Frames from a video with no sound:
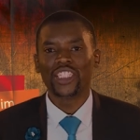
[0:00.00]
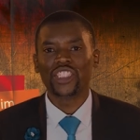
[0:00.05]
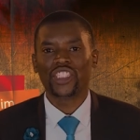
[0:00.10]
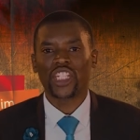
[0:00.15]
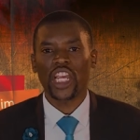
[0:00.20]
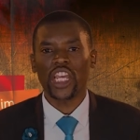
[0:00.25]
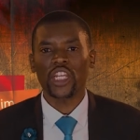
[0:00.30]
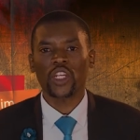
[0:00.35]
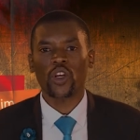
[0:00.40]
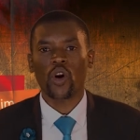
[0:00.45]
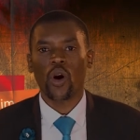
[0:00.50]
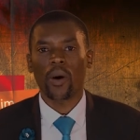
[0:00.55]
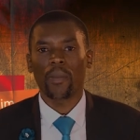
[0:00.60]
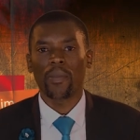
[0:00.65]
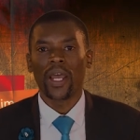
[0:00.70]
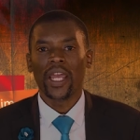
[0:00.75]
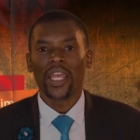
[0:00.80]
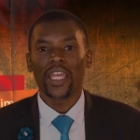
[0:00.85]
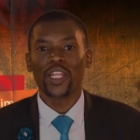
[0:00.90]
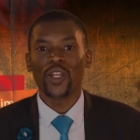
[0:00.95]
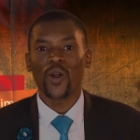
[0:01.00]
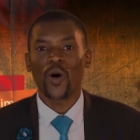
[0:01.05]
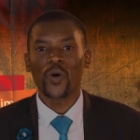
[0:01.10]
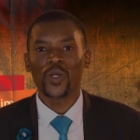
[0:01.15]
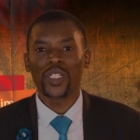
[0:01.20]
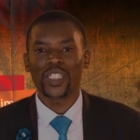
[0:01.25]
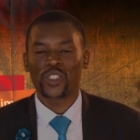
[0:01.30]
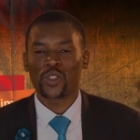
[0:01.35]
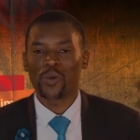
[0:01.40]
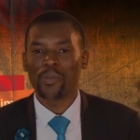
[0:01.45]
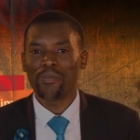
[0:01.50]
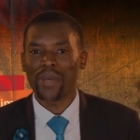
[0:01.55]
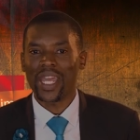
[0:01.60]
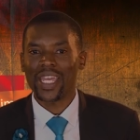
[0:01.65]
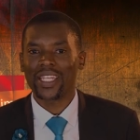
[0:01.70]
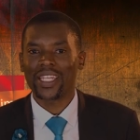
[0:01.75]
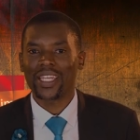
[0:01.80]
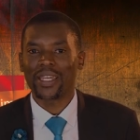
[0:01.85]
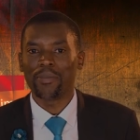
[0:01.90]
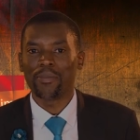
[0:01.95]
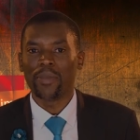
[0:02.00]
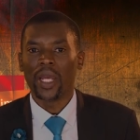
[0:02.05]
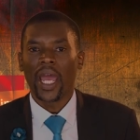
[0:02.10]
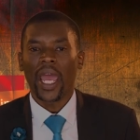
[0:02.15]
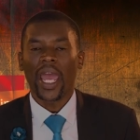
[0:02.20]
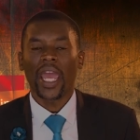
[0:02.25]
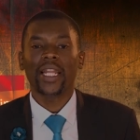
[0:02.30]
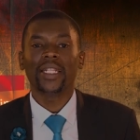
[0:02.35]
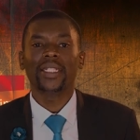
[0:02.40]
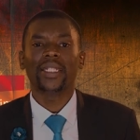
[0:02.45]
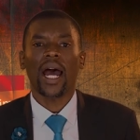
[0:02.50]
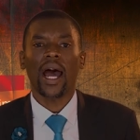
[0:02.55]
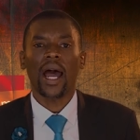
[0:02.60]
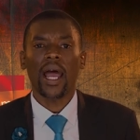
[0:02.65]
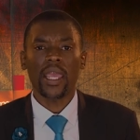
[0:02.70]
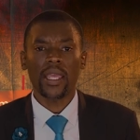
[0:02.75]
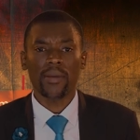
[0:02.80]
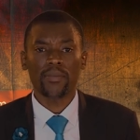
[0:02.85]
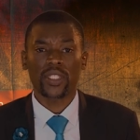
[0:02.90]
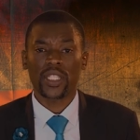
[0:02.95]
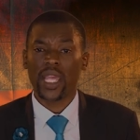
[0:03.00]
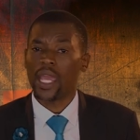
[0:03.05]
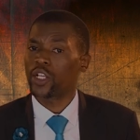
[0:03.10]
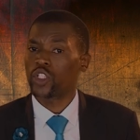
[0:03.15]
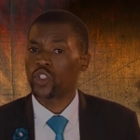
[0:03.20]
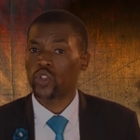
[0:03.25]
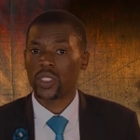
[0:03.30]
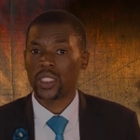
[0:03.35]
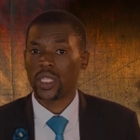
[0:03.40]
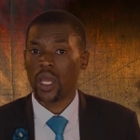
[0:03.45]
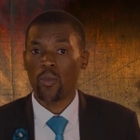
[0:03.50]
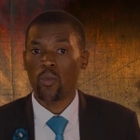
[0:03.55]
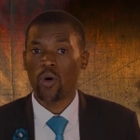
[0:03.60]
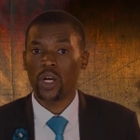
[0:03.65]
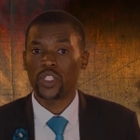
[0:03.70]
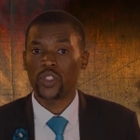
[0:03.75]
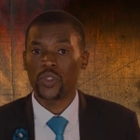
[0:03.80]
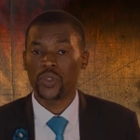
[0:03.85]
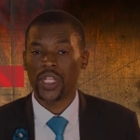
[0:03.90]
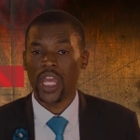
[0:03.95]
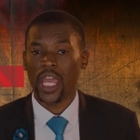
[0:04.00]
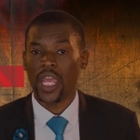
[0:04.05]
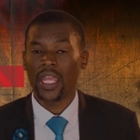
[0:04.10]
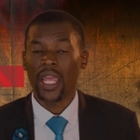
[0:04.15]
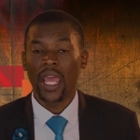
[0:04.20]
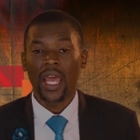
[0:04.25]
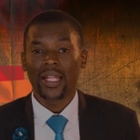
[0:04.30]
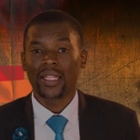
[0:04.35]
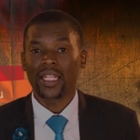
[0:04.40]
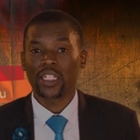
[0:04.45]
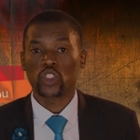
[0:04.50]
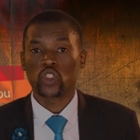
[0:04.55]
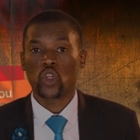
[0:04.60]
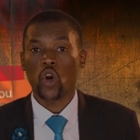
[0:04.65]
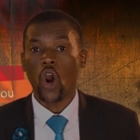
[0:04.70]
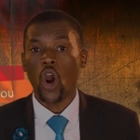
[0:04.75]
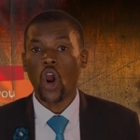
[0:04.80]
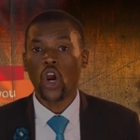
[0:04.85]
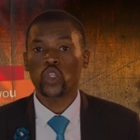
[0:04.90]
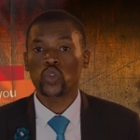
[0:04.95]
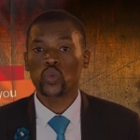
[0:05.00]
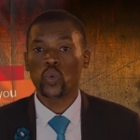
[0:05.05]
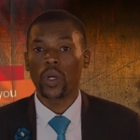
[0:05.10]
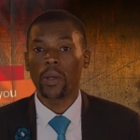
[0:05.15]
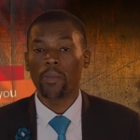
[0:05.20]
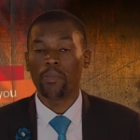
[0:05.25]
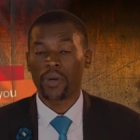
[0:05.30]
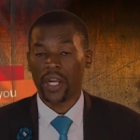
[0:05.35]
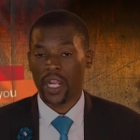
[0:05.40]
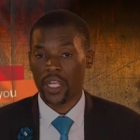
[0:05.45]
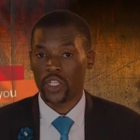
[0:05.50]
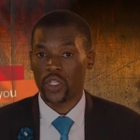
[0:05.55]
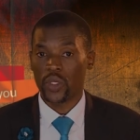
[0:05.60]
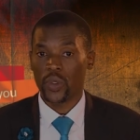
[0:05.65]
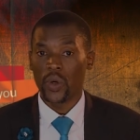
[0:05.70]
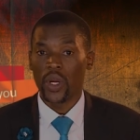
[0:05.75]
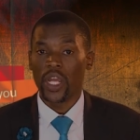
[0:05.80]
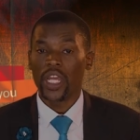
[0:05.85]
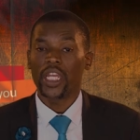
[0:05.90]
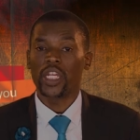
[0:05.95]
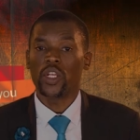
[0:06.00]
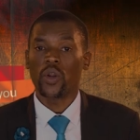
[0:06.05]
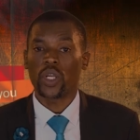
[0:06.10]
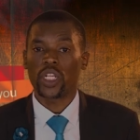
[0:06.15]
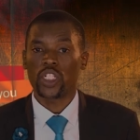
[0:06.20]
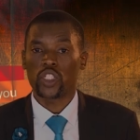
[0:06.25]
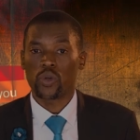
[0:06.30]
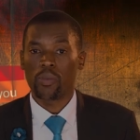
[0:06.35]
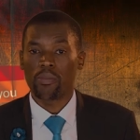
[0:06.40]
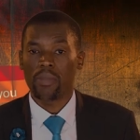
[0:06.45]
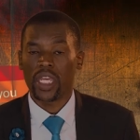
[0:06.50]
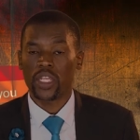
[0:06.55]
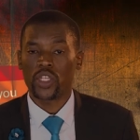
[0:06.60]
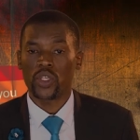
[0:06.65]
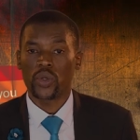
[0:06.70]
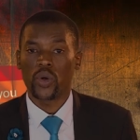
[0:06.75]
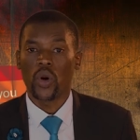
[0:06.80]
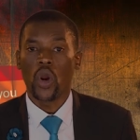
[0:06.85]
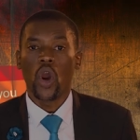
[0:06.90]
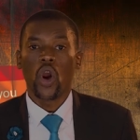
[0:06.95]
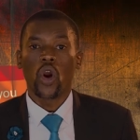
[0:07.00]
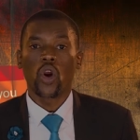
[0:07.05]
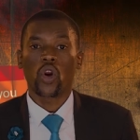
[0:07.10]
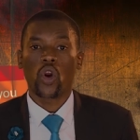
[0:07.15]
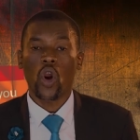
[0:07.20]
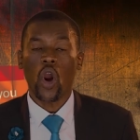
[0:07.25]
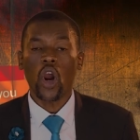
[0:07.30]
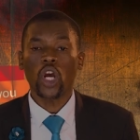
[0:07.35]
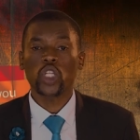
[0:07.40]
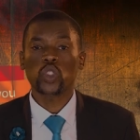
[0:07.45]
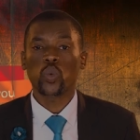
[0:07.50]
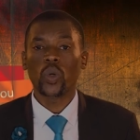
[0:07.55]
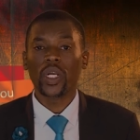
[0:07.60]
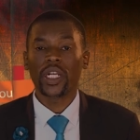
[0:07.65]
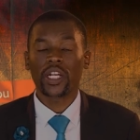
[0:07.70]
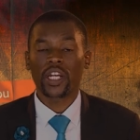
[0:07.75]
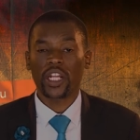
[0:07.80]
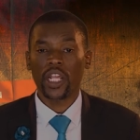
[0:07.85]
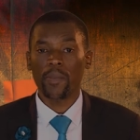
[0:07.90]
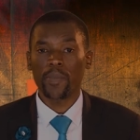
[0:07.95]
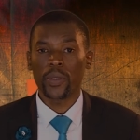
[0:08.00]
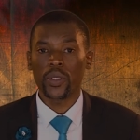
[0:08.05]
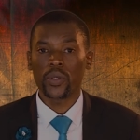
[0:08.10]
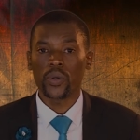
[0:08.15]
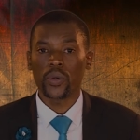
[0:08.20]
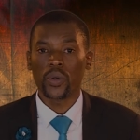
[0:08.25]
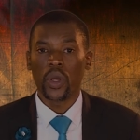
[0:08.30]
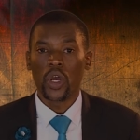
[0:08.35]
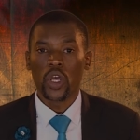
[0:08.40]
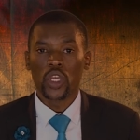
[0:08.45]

Jacob in order to make him. And I am saying to someone today that God will break you in order to make you. God will cripple you